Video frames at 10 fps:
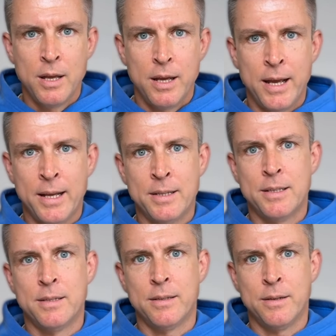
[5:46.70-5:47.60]
And
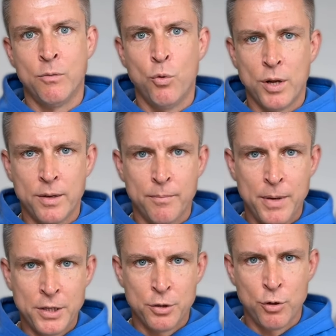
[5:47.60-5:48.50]
what I
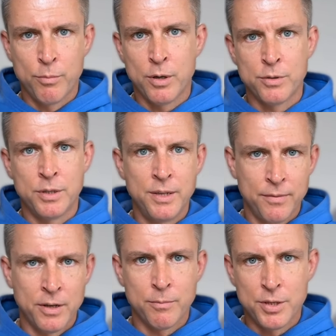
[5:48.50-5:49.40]
mentioned you about the
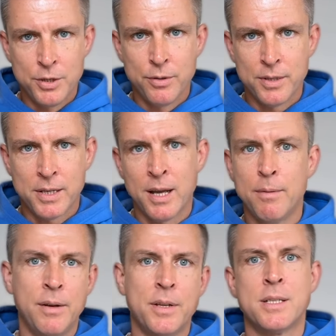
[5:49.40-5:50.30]
different materials, I
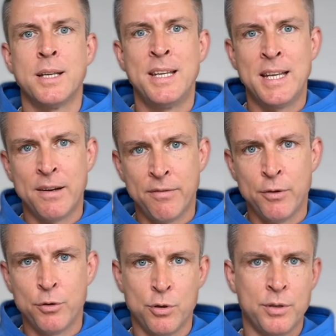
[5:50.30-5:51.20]
believe it's enough for
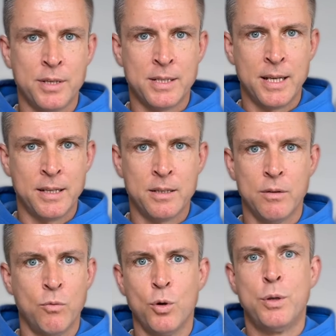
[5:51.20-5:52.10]
you to understand
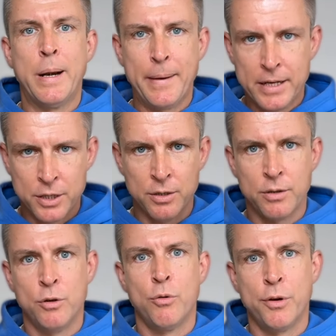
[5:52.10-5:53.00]
what direction
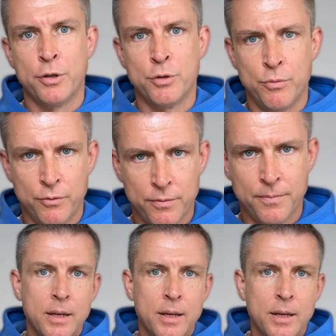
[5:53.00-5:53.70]
you're going to move.